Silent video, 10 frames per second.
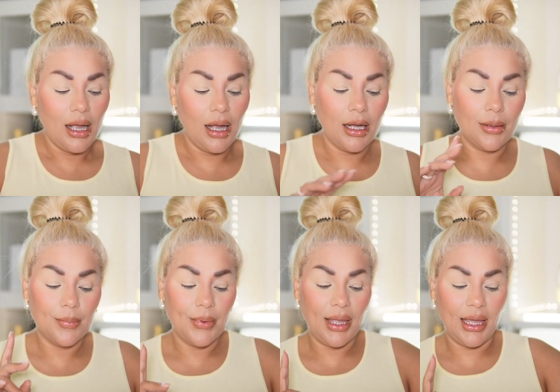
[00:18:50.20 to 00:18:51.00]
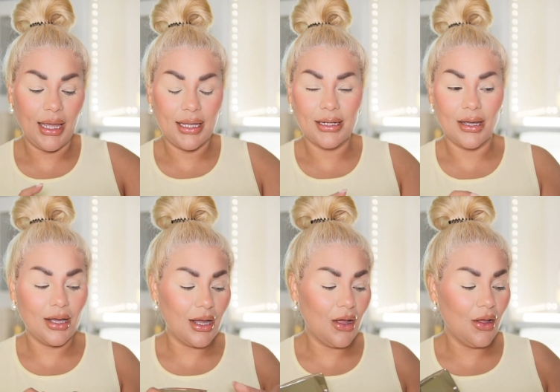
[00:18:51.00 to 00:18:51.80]
Um, and
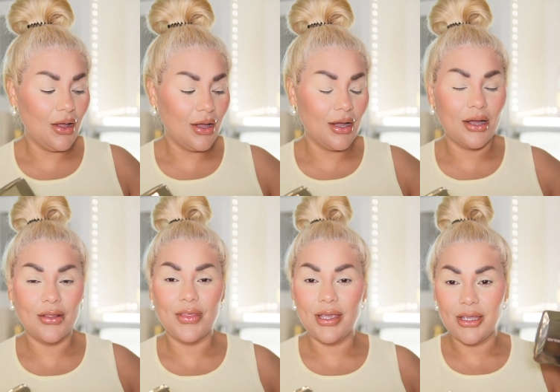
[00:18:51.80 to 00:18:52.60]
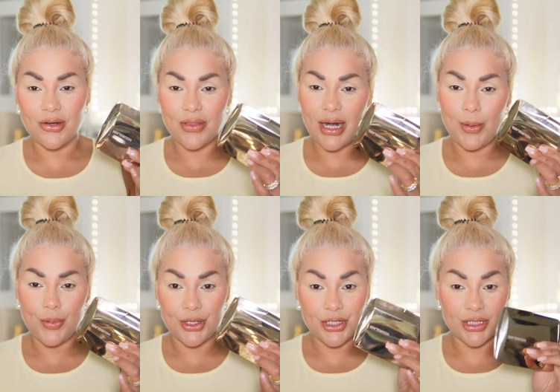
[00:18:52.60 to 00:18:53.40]
the year that I
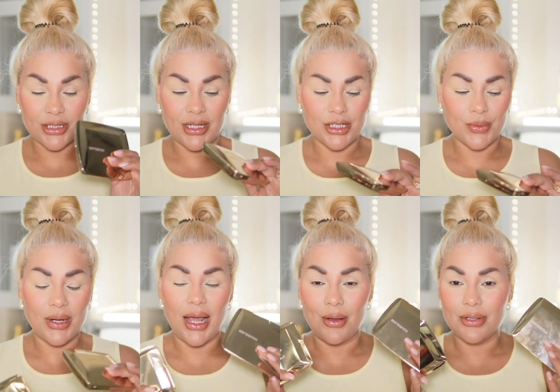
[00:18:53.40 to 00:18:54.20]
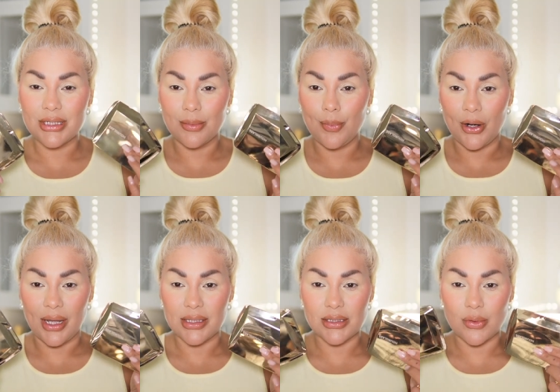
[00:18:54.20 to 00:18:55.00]
purchased this one, I was
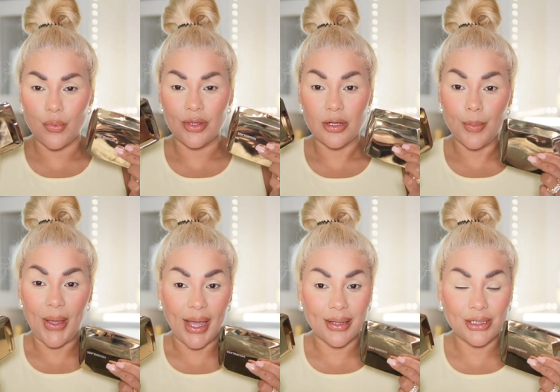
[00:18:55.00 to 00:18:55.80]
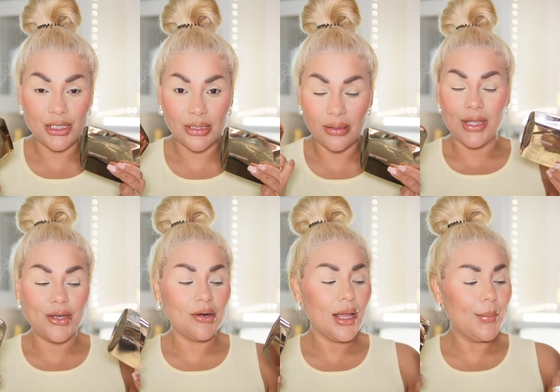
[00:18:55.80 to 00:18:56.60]
impressed with their packaging. The
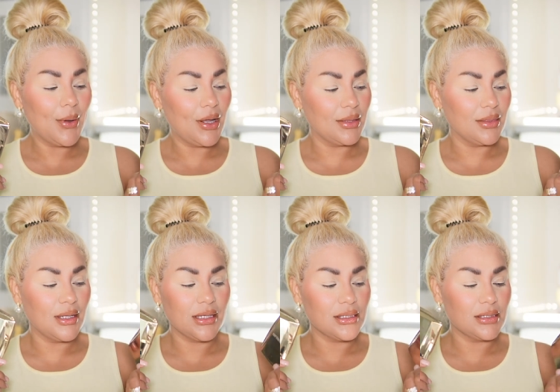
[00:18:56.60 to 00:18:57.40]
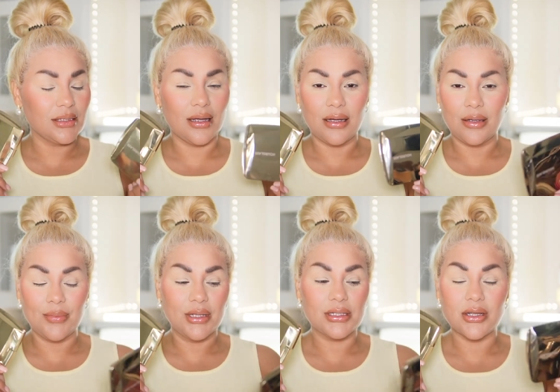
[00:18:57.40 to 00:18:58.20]
year I bought this,
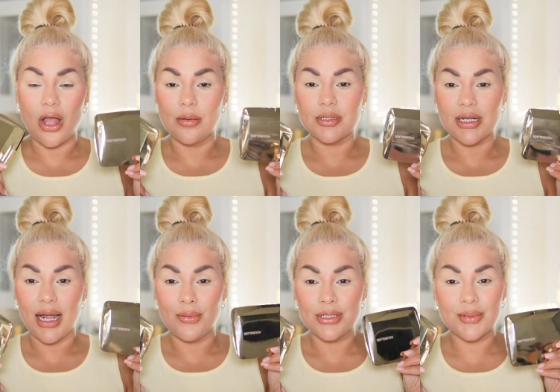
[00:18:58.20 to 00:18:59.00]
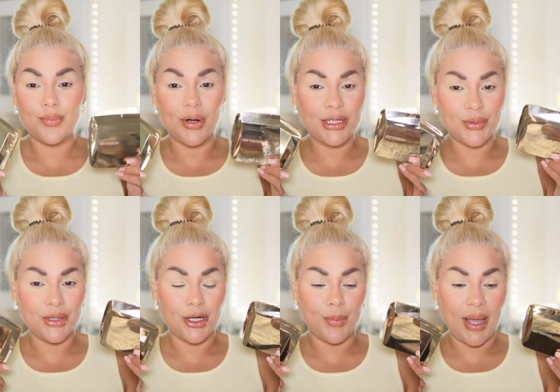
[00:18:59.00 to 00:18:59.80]
um, the sculpted, I was impressed with
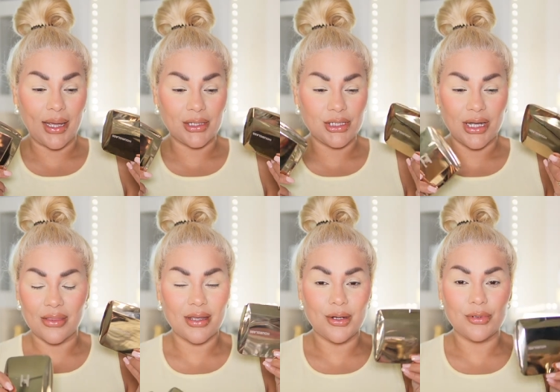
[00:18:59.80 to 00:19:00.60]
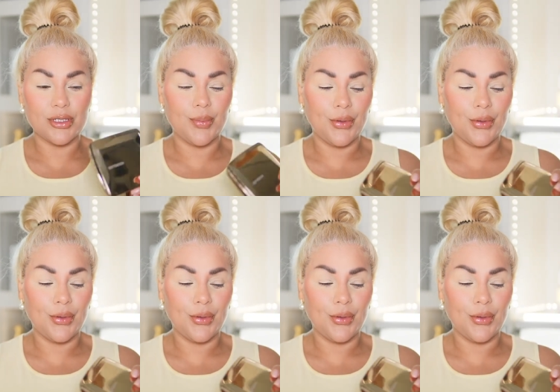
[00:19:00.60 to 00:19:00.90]
their packaging. I thought it was